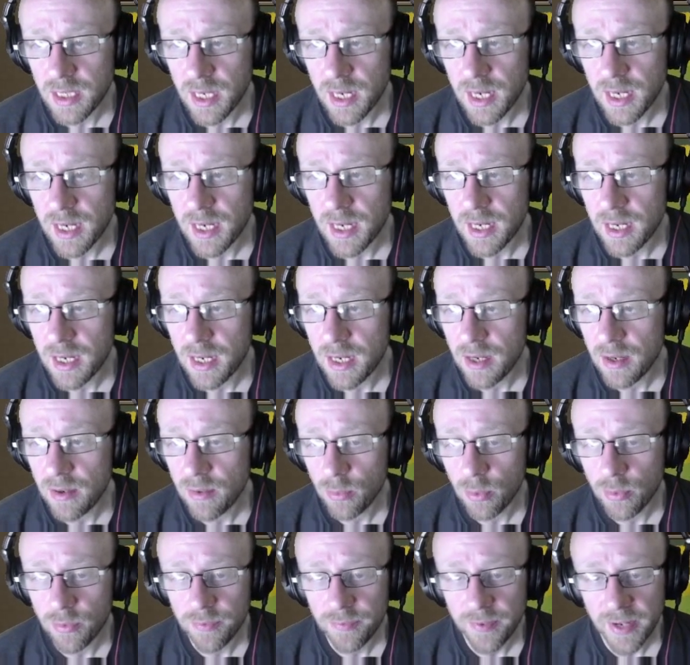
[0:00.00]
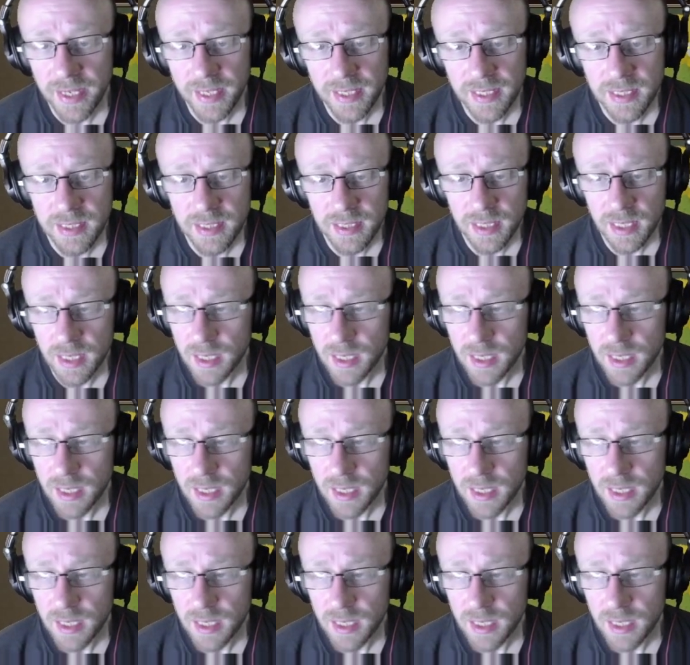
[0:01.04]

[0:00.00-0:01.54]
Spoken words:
will face